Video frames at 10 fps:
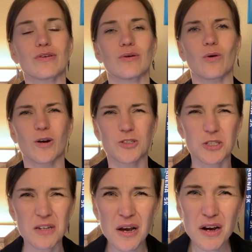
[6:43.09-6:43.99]
or
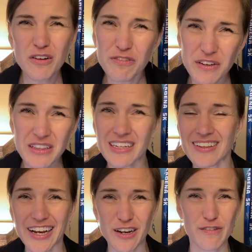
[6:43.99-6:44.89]
just feeling
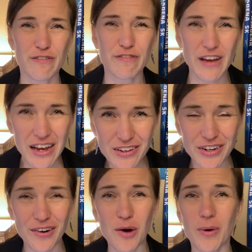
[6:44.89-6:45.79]
like a
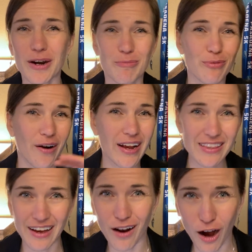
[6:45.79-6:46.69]
failure, I want to break
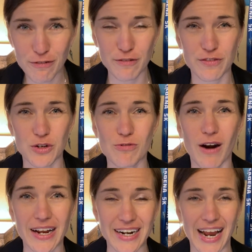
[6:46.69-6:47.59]
that off of you
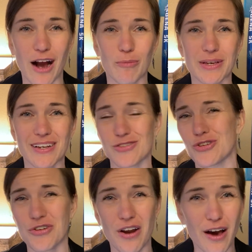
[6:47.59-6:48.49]
right now, because
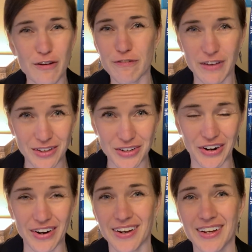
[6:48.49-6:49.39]
you're not a failure.